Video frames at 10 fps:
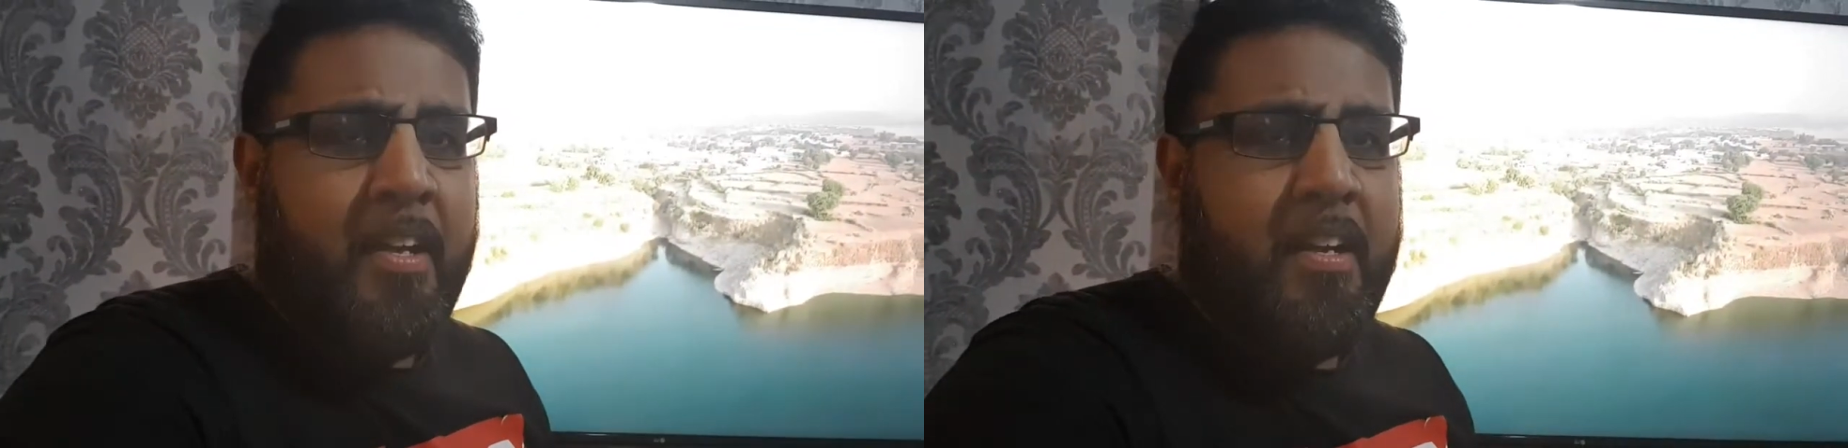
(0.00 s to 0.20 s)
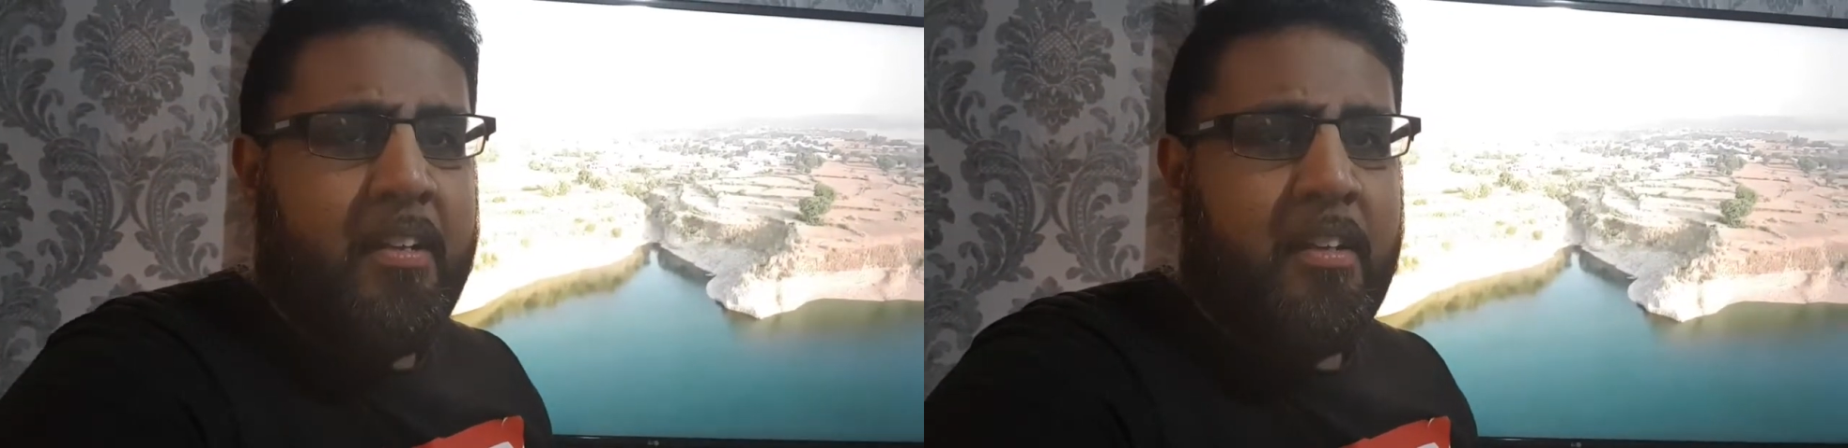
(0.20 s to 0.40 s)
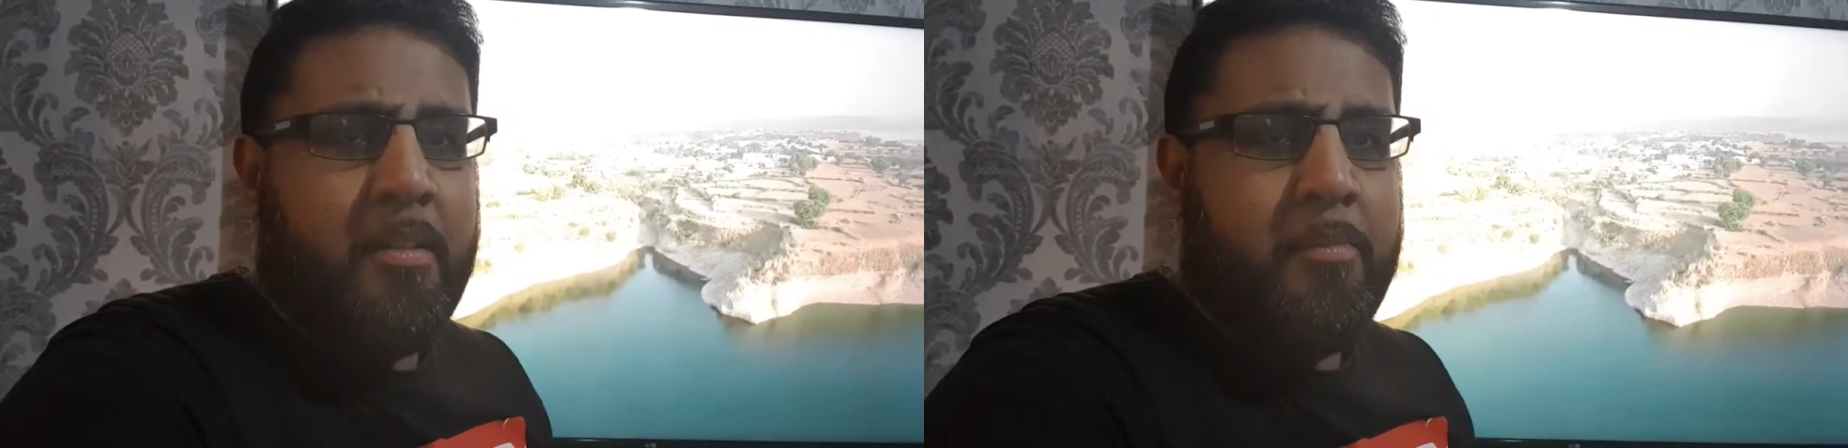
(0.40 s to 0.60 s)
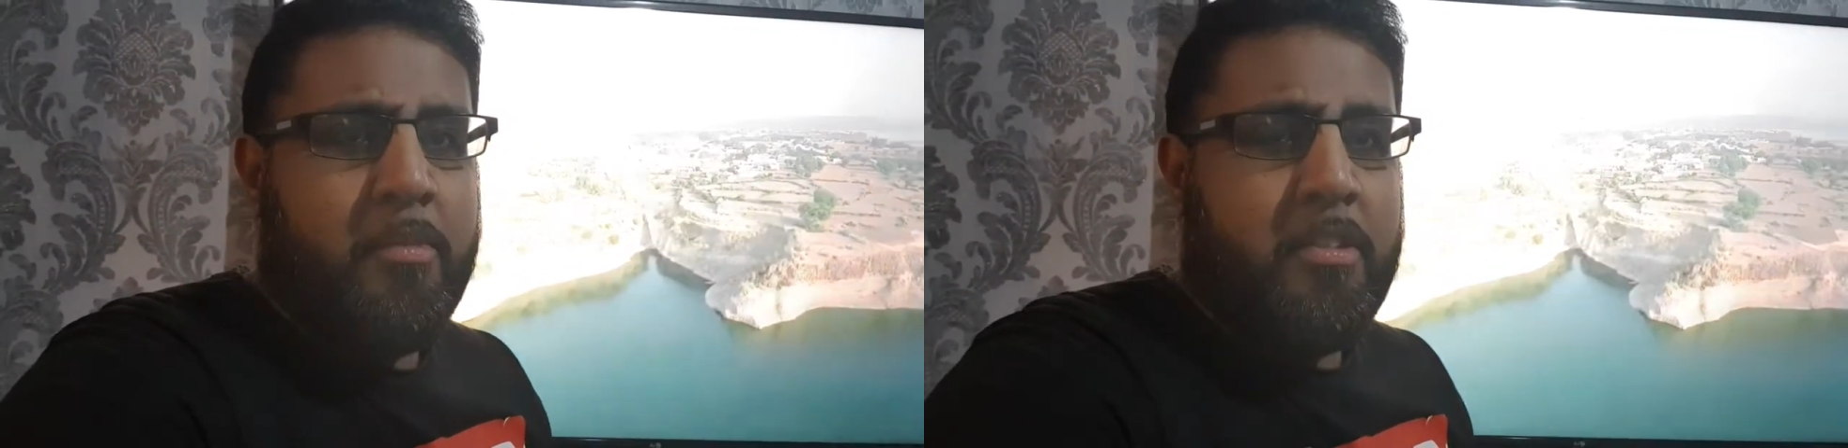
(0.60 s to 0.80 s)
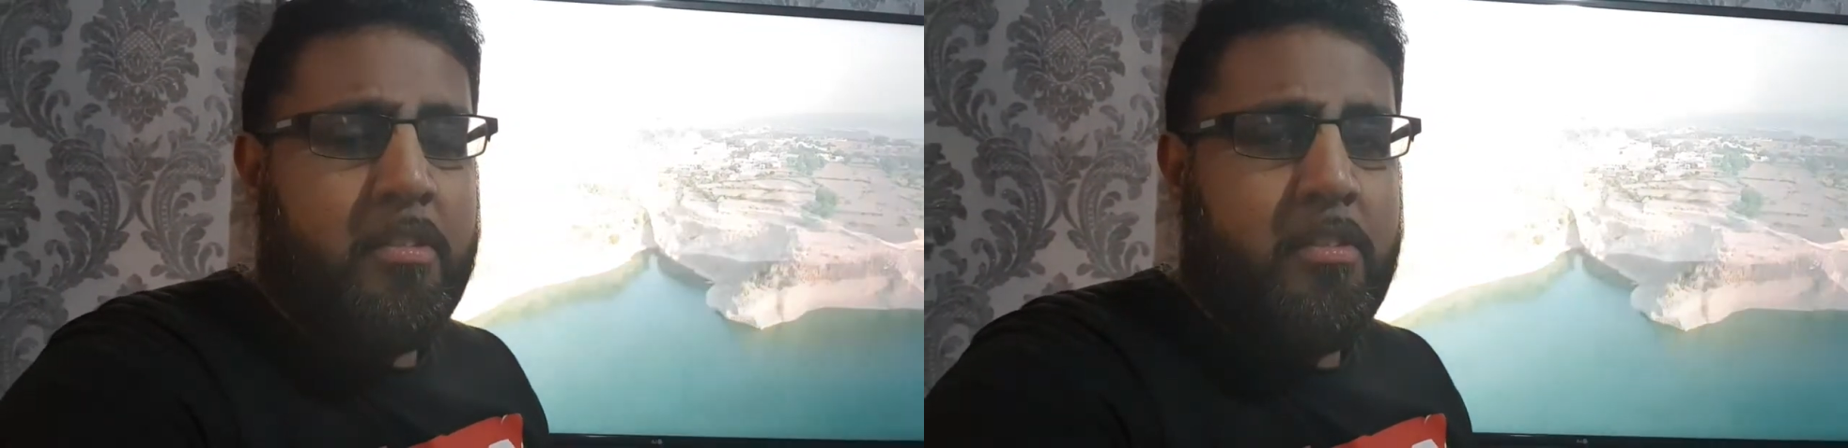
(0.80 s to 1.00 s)
And
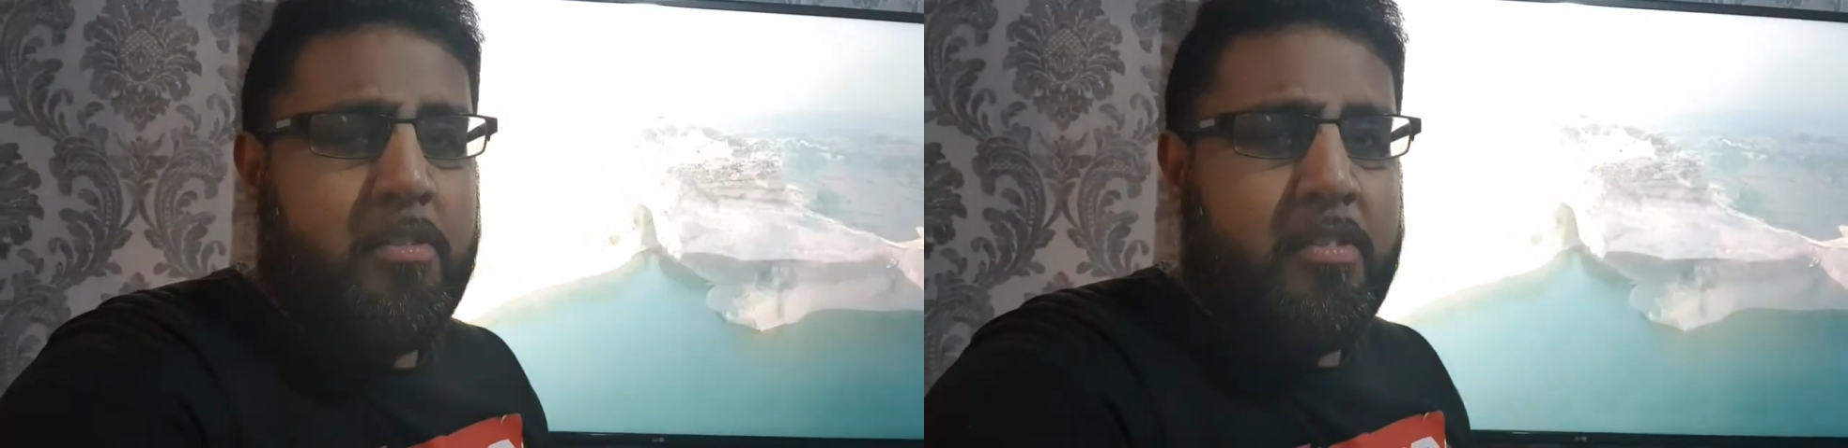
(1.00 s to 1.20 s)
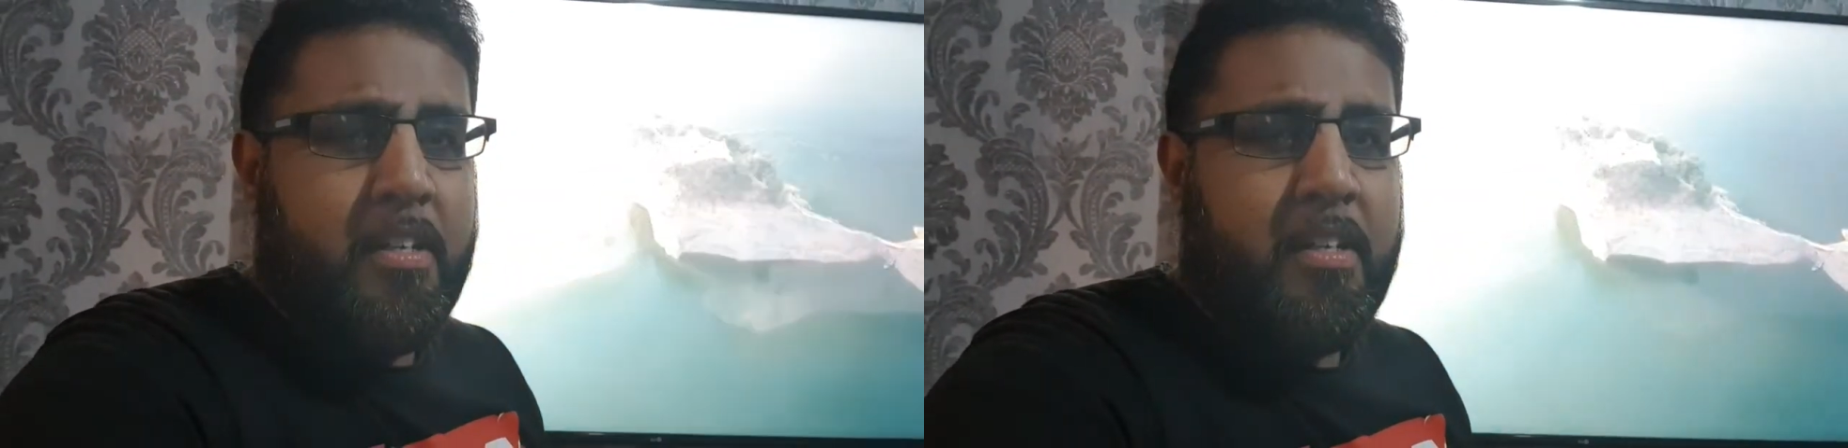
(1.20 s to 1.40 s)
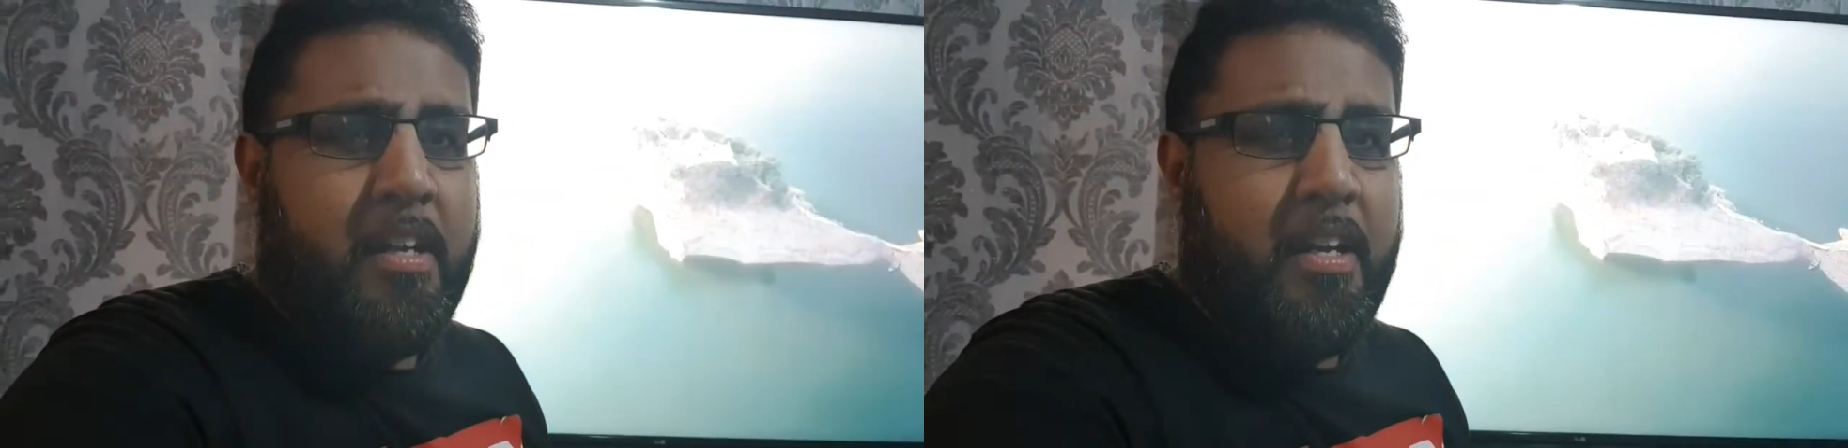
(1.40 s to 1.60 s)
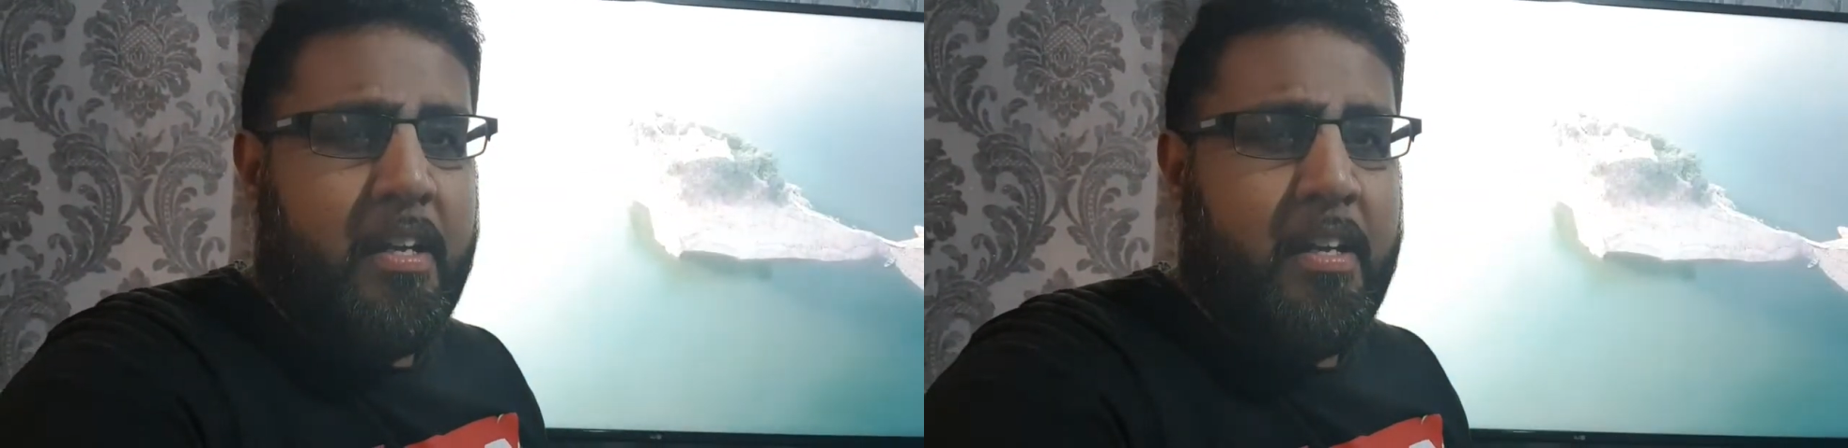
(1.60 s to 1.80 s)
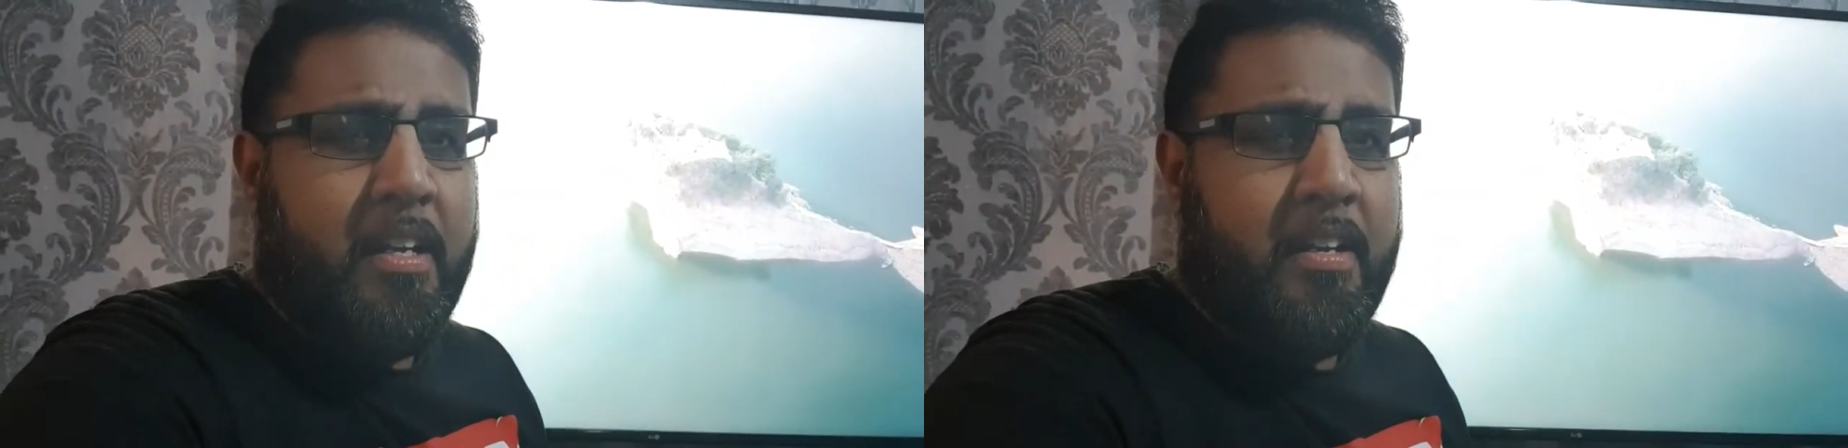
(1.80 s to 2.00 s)
I'm just using
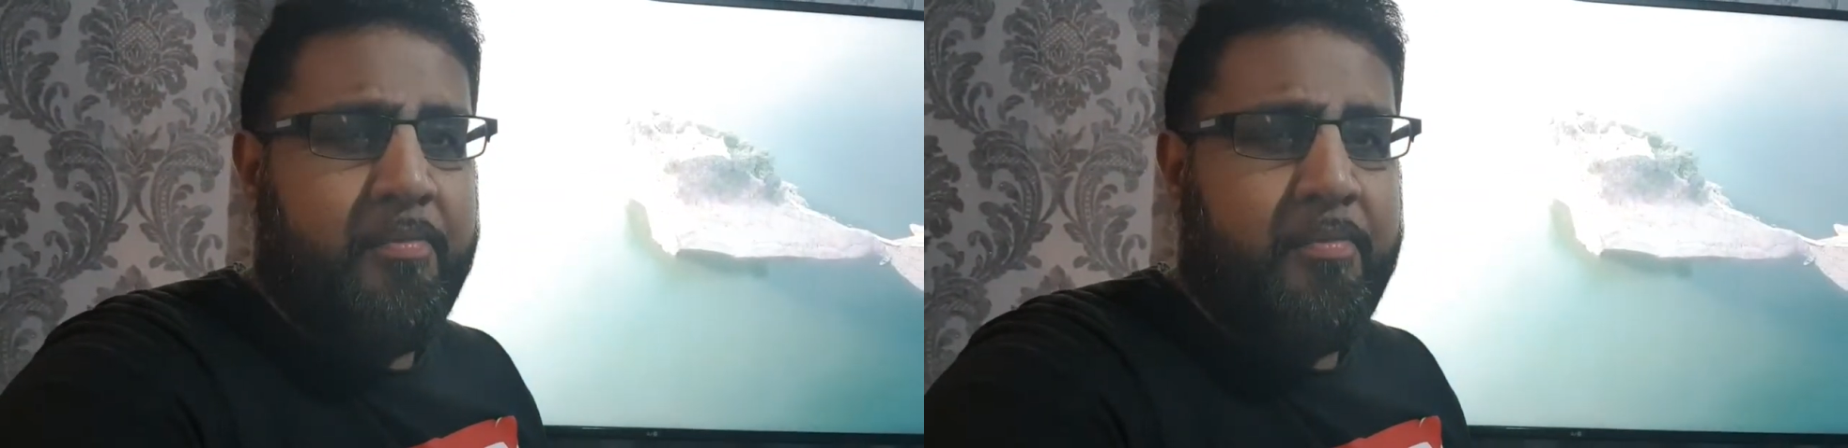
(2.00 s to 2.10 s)
a